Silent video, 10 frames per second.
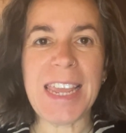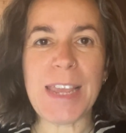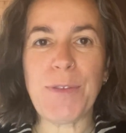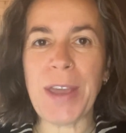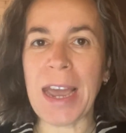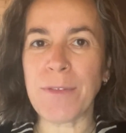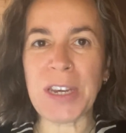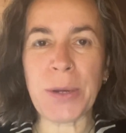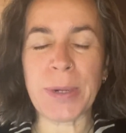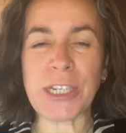If you have
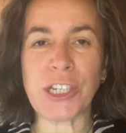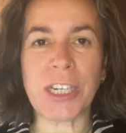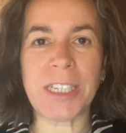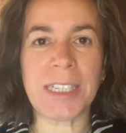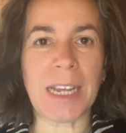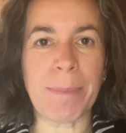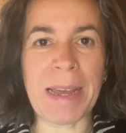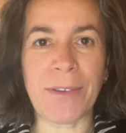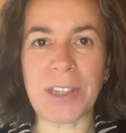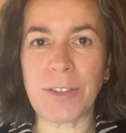any questions
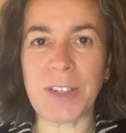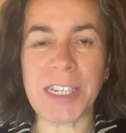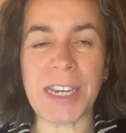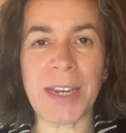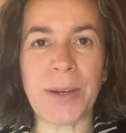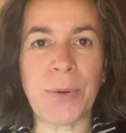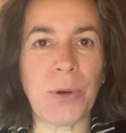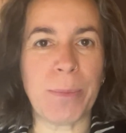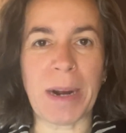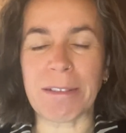about this video
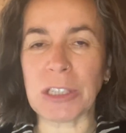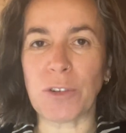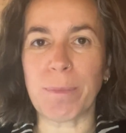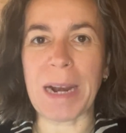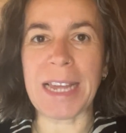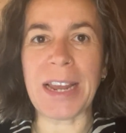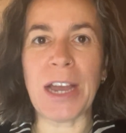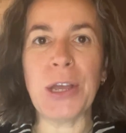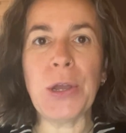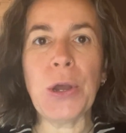or Microsoft
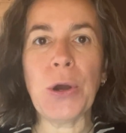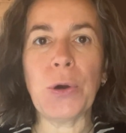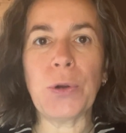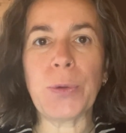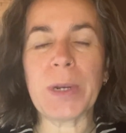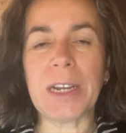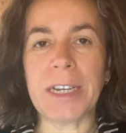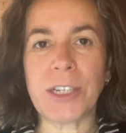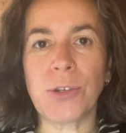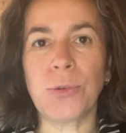Planner, or you would
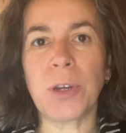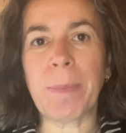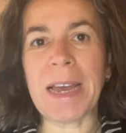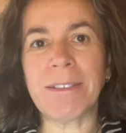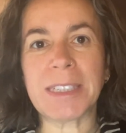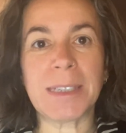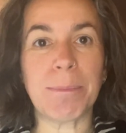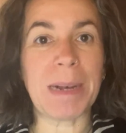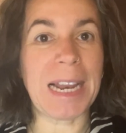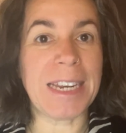like to talk about
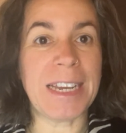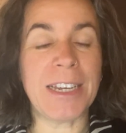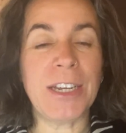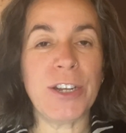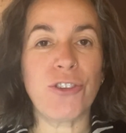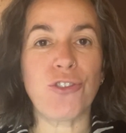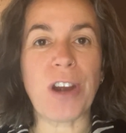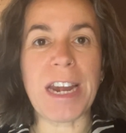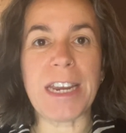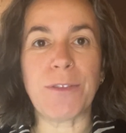some planner
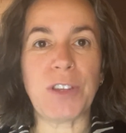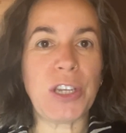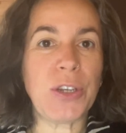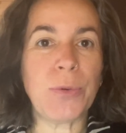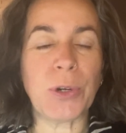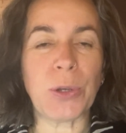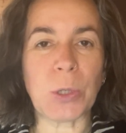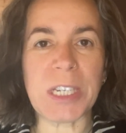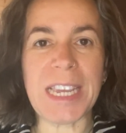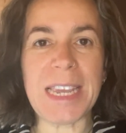training for you or your
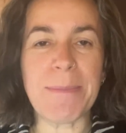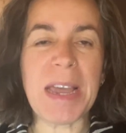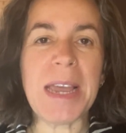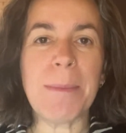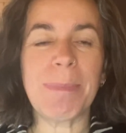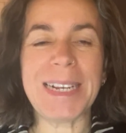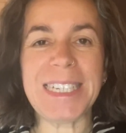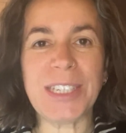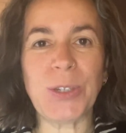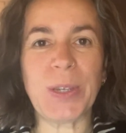team,
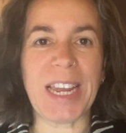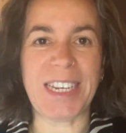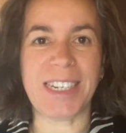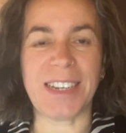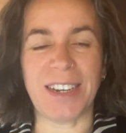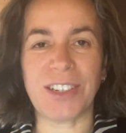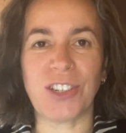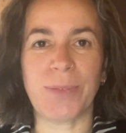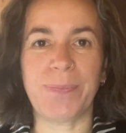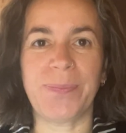please do get in
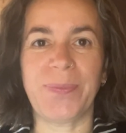touch.